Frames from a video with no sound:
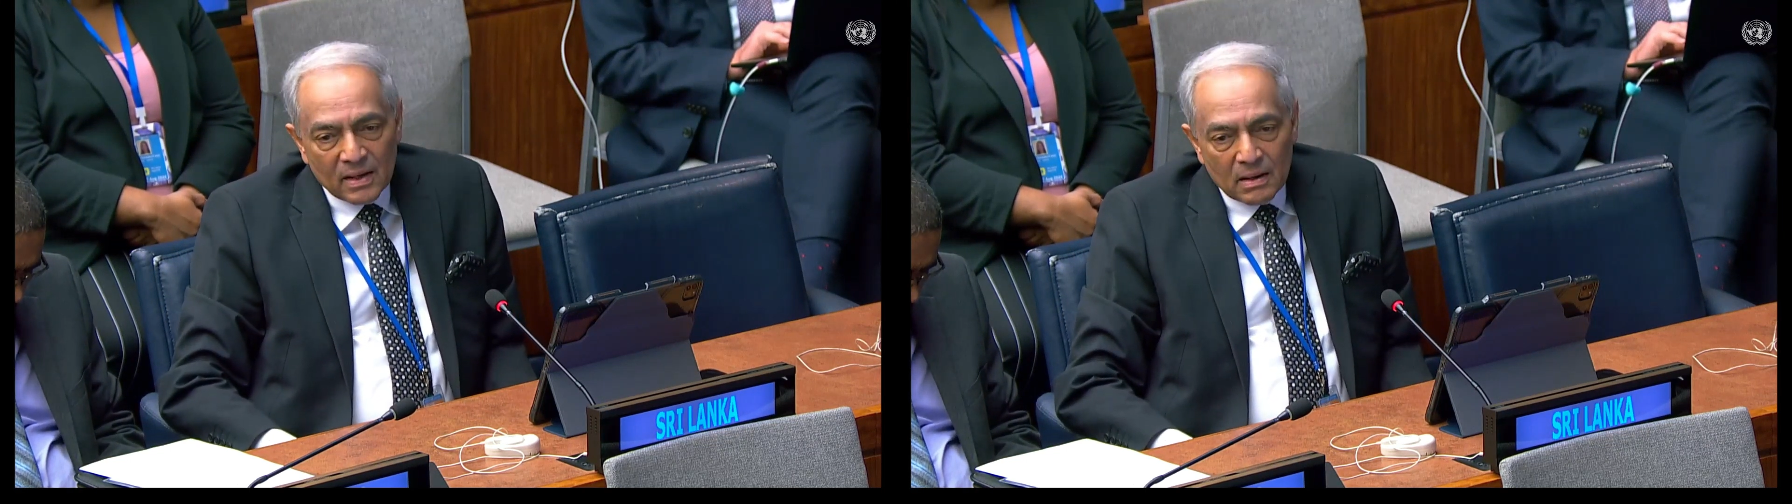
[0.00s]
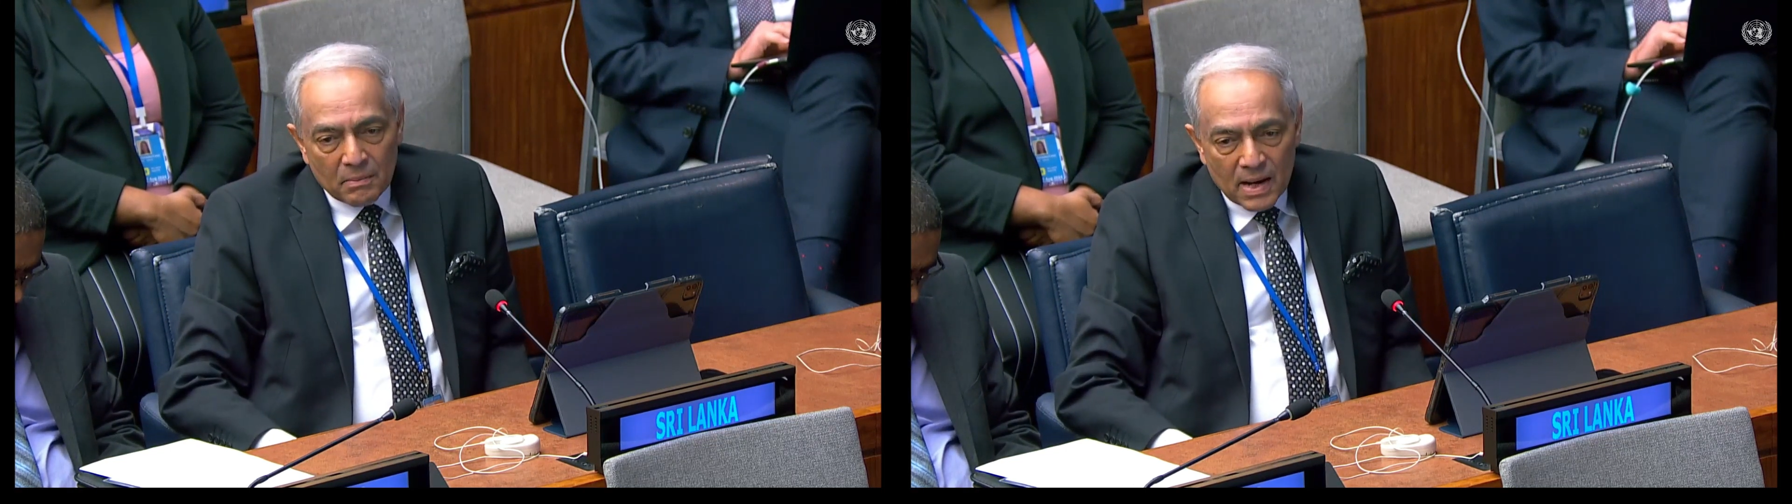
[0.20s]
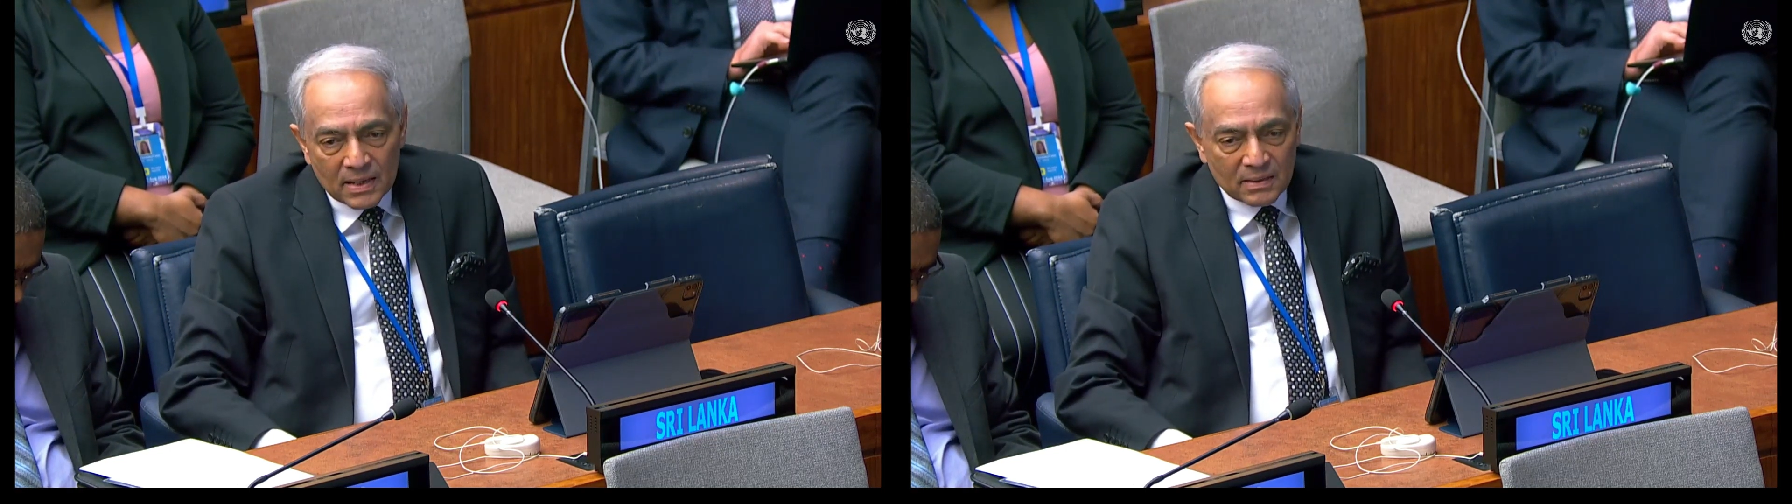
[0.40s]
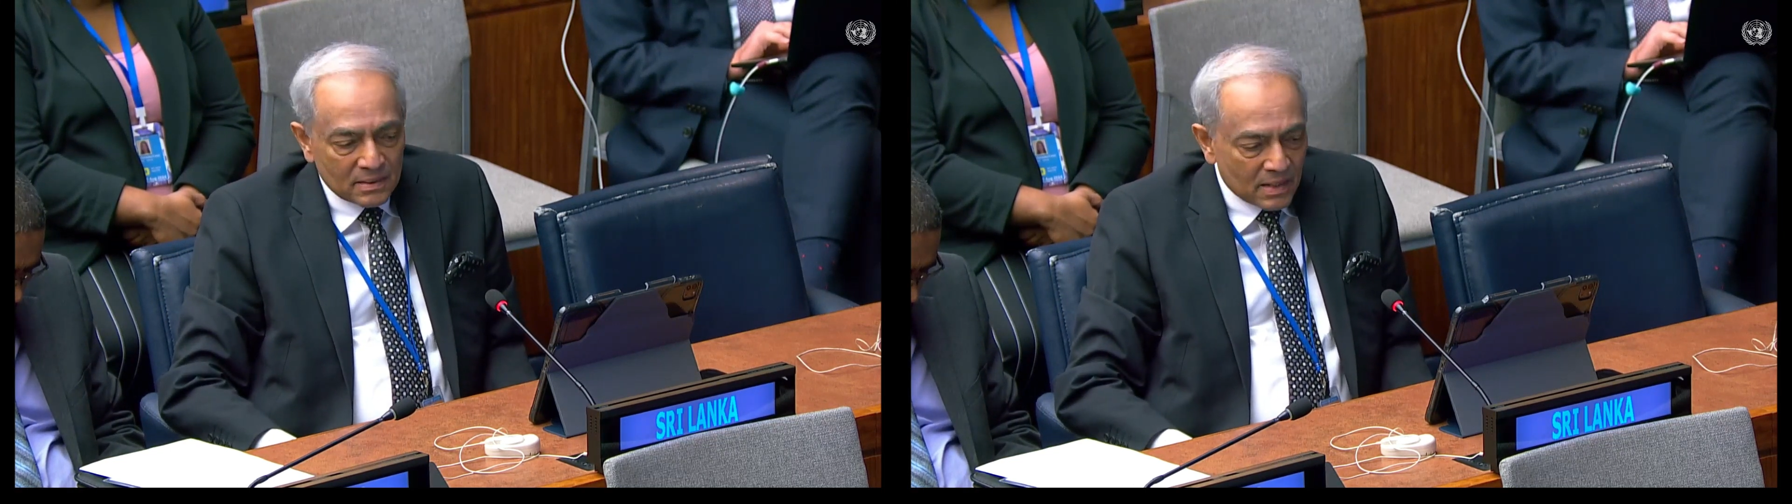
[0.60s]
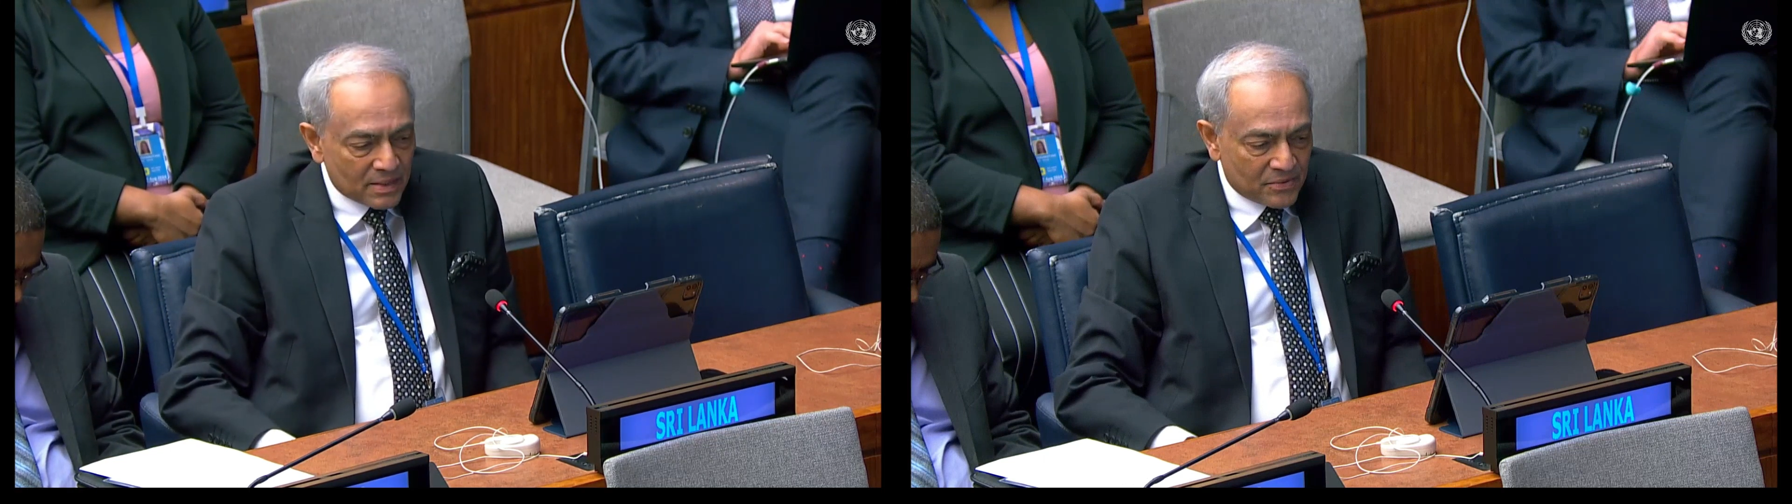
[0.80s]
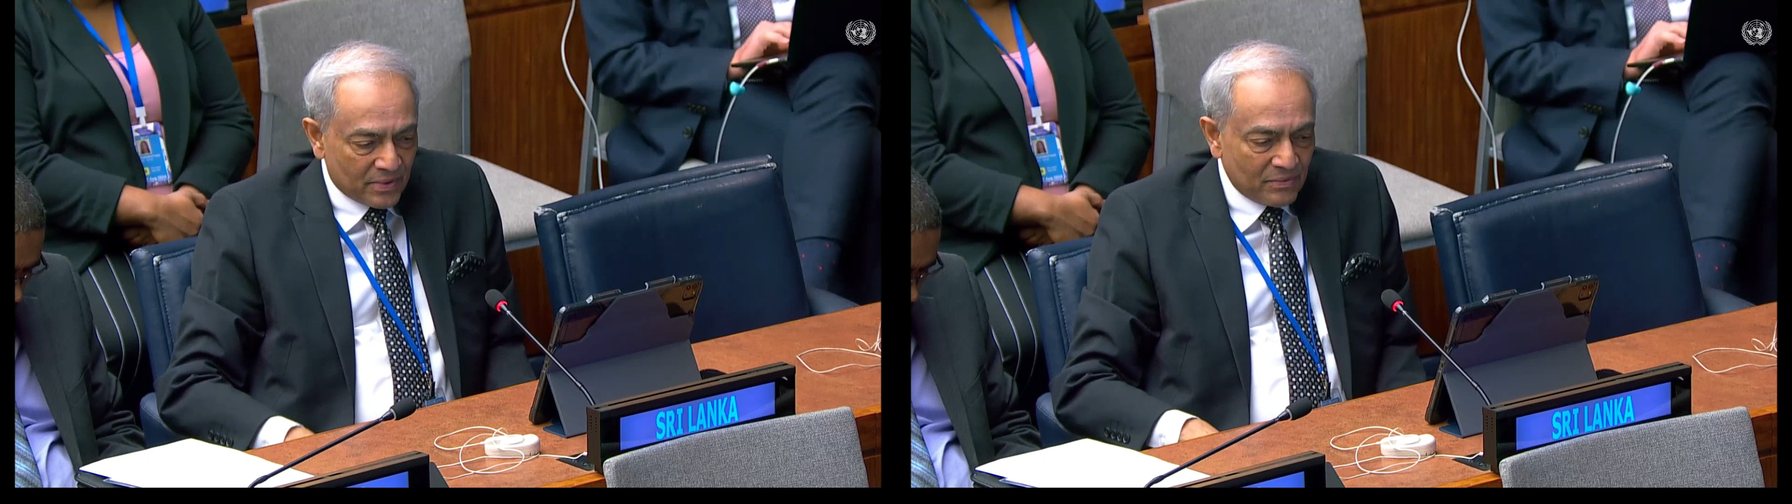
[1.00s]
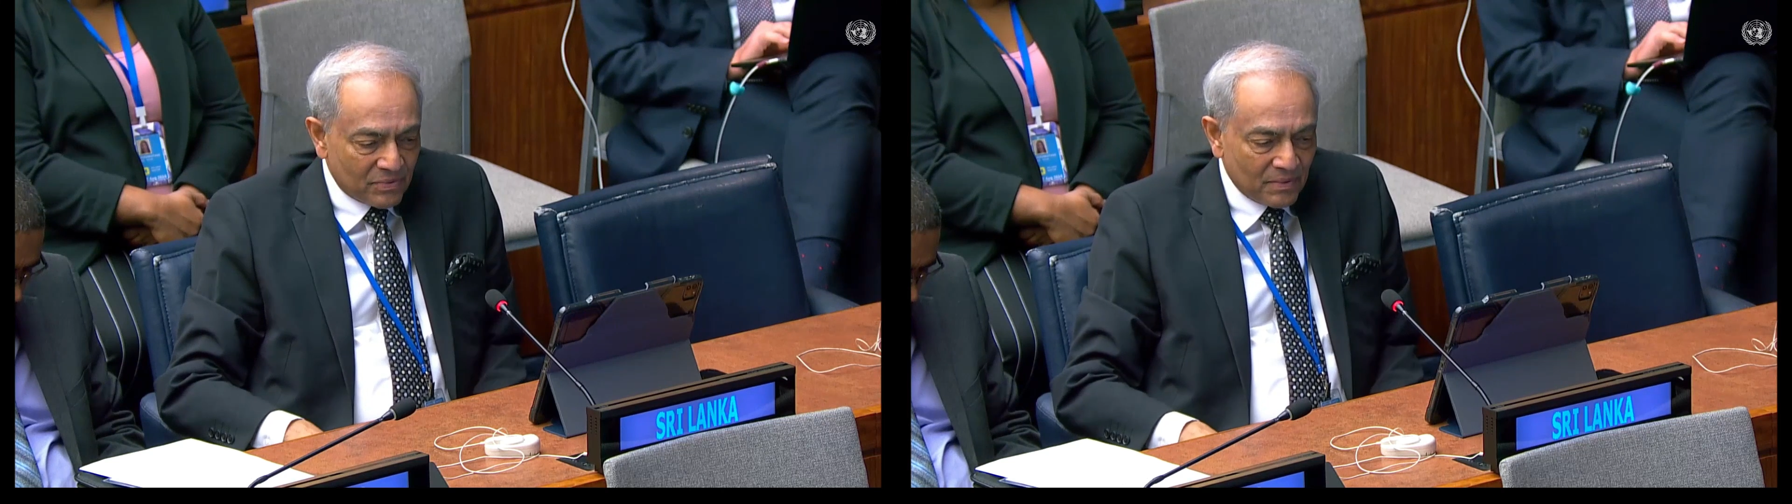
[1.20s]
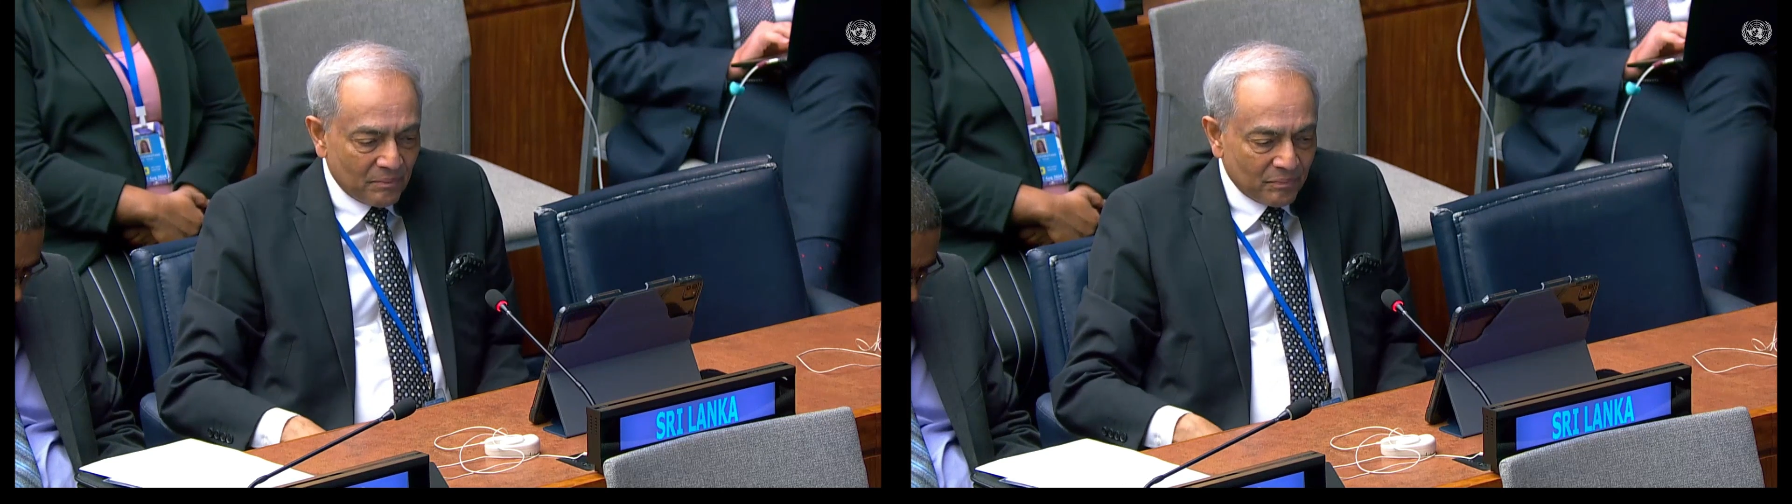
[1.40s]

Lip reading: among countries.